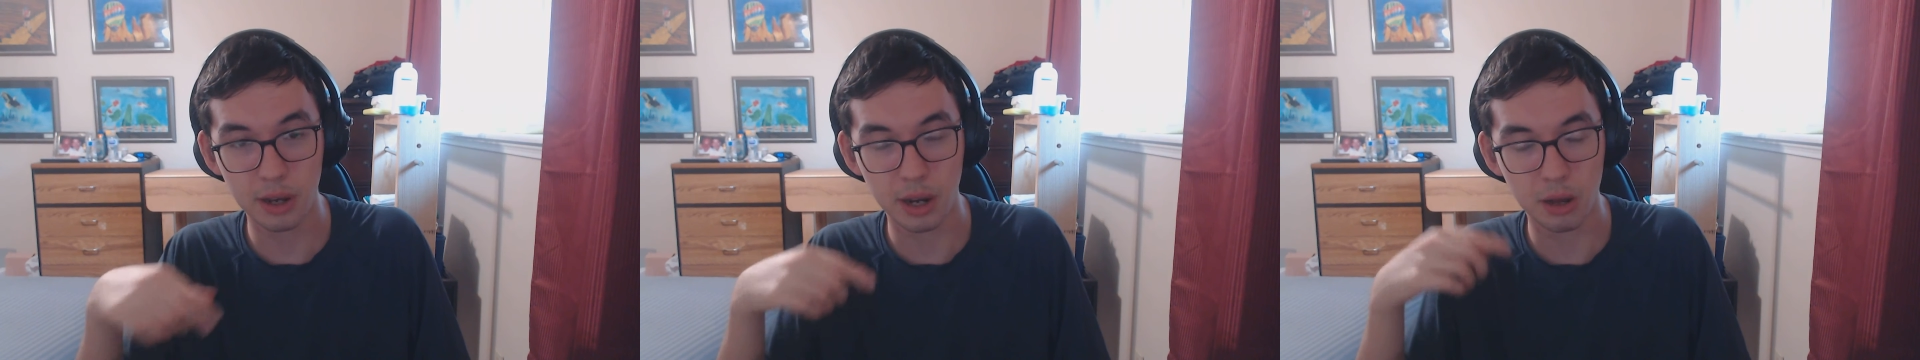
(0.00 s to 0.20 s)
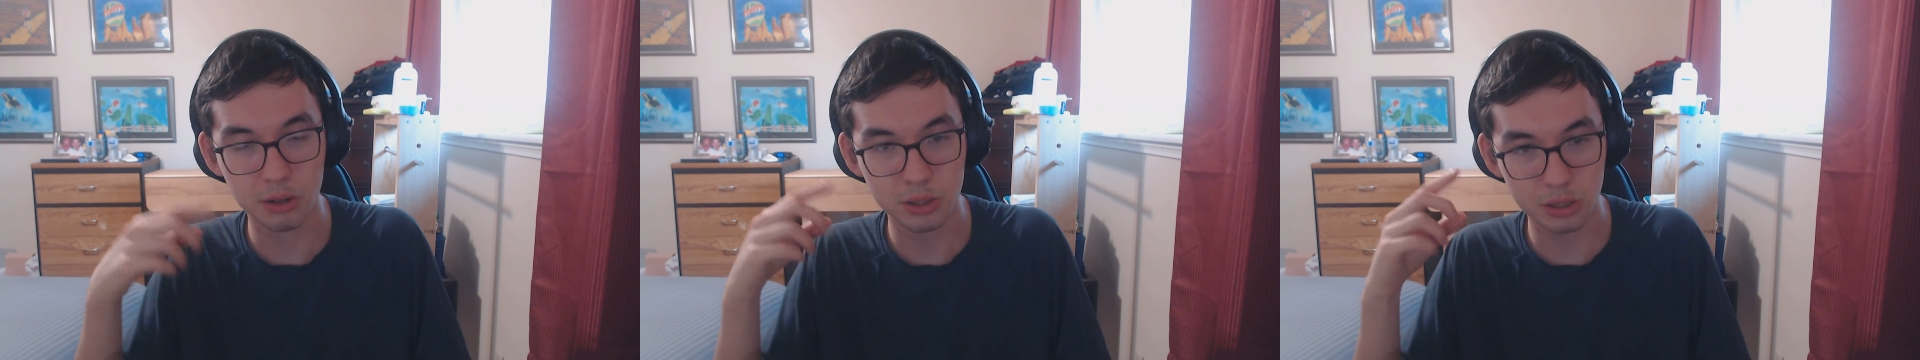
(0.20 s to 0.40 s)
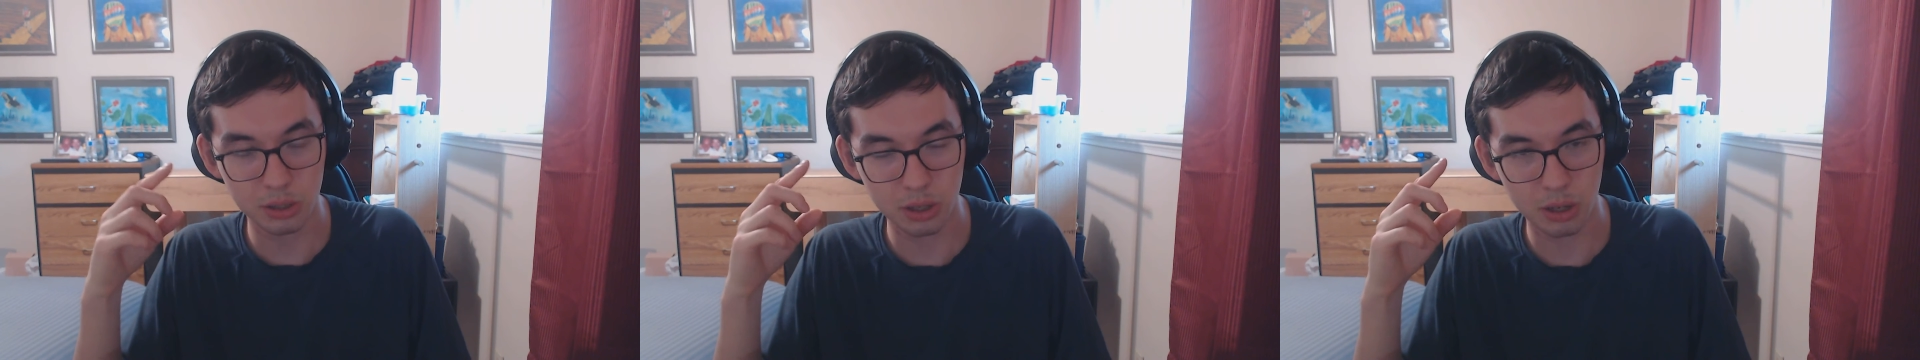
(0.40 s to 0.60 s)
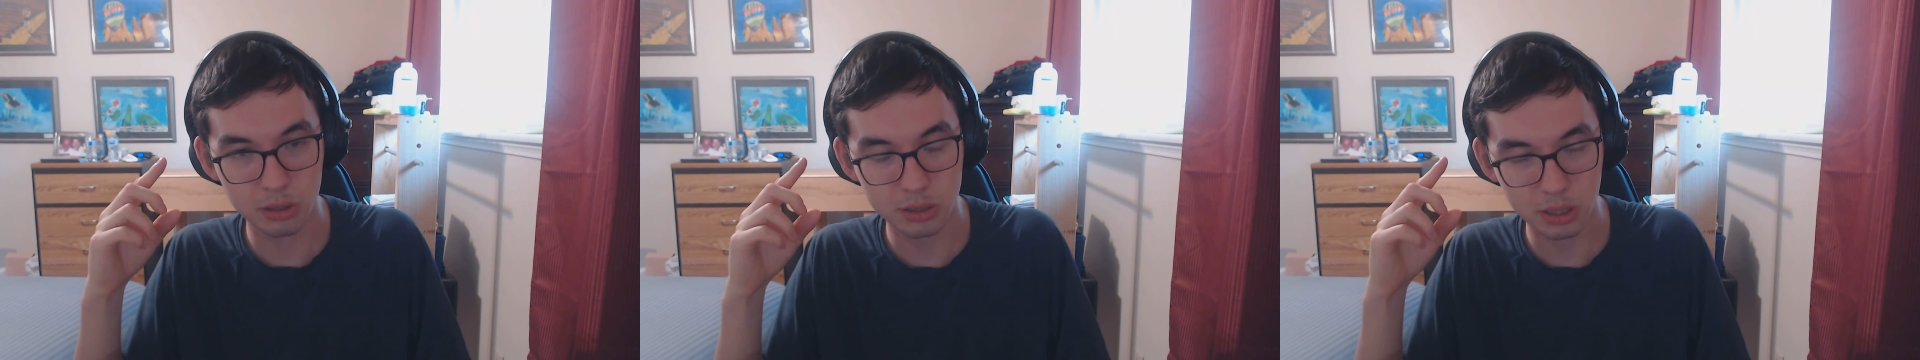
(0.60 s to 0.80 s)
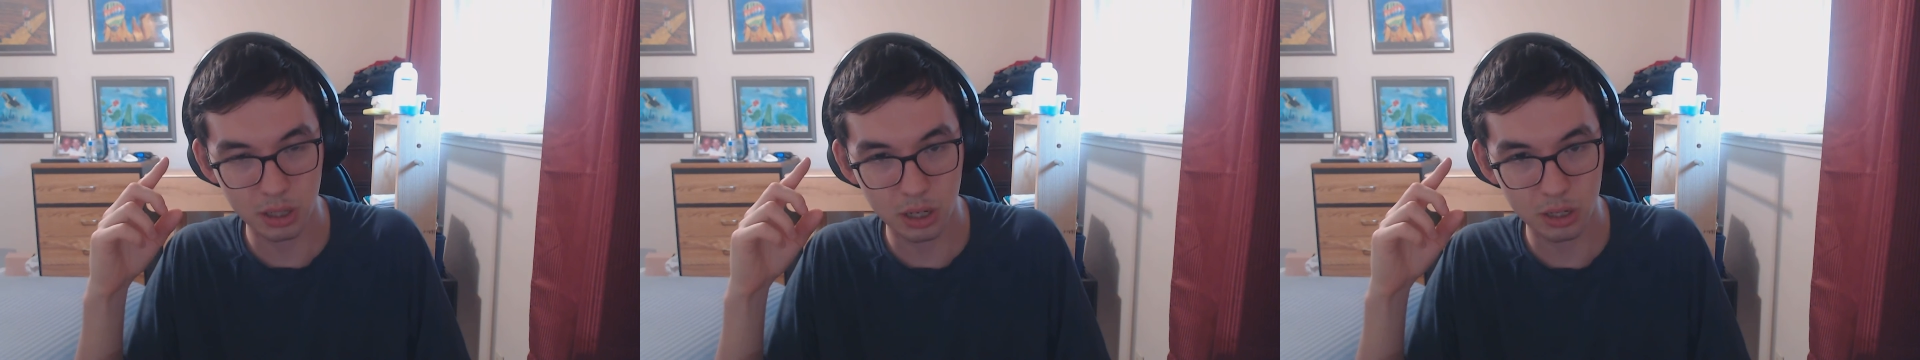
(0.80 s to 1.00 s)
I'll
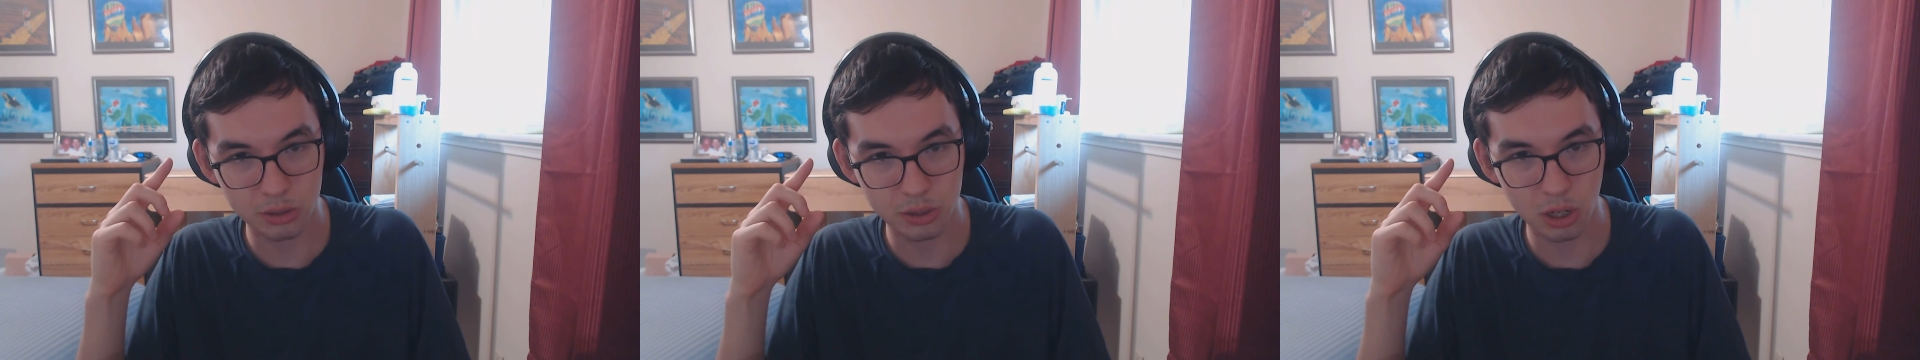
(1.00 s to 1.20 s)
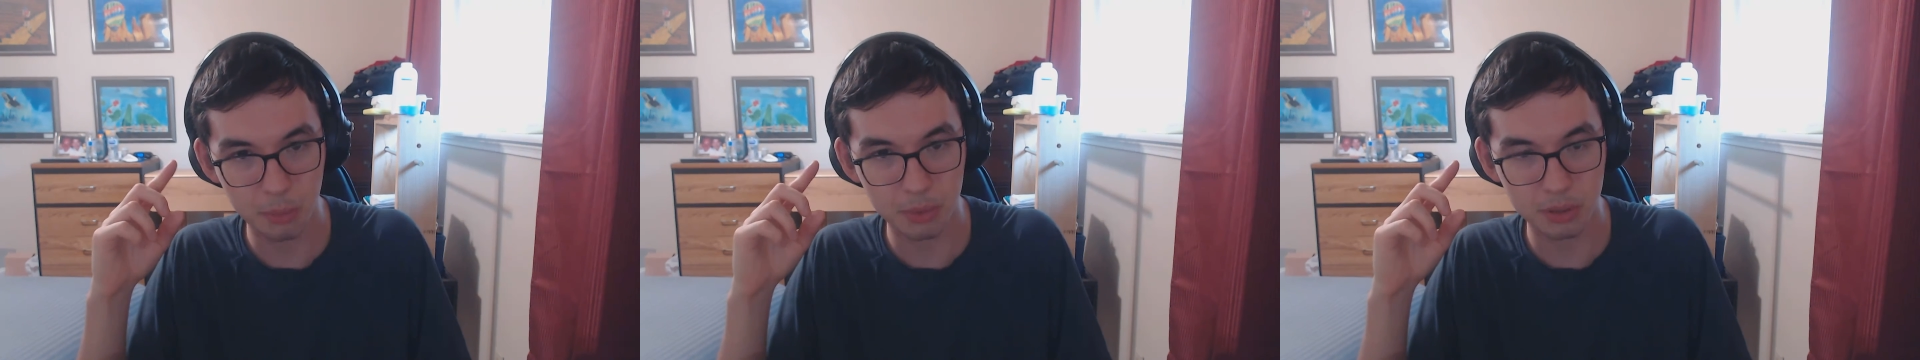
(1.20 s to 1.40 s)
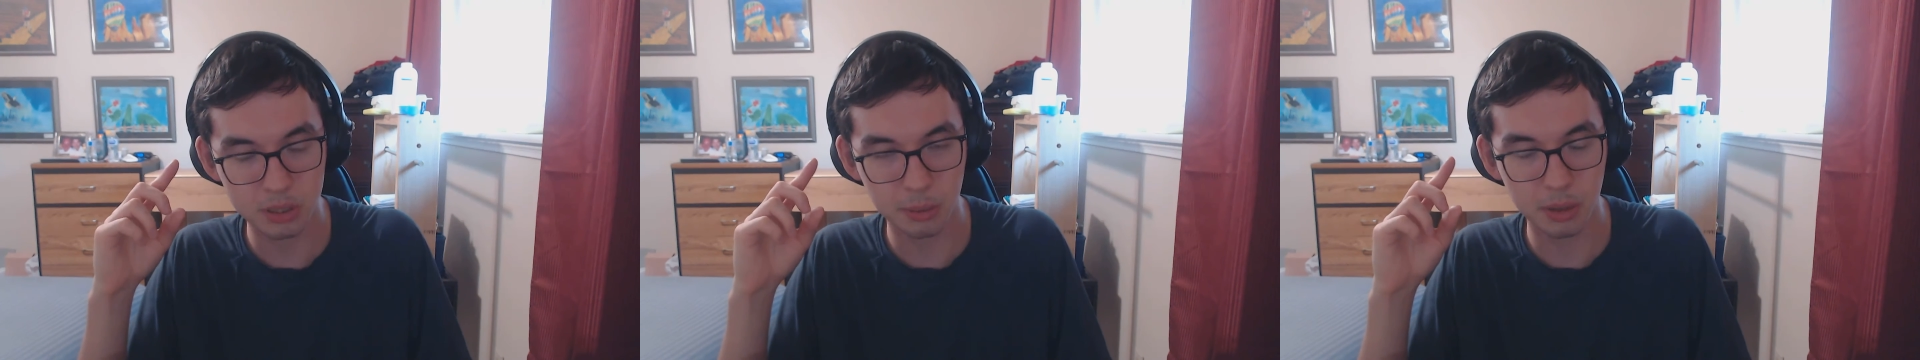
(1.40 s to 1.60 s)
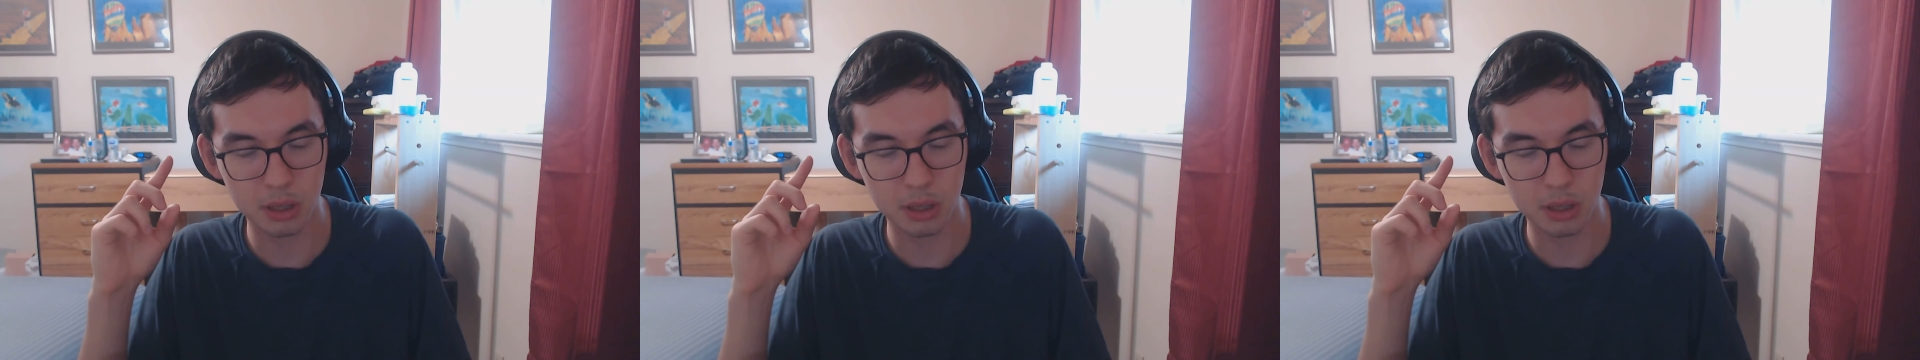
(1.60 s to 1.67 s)
show up in some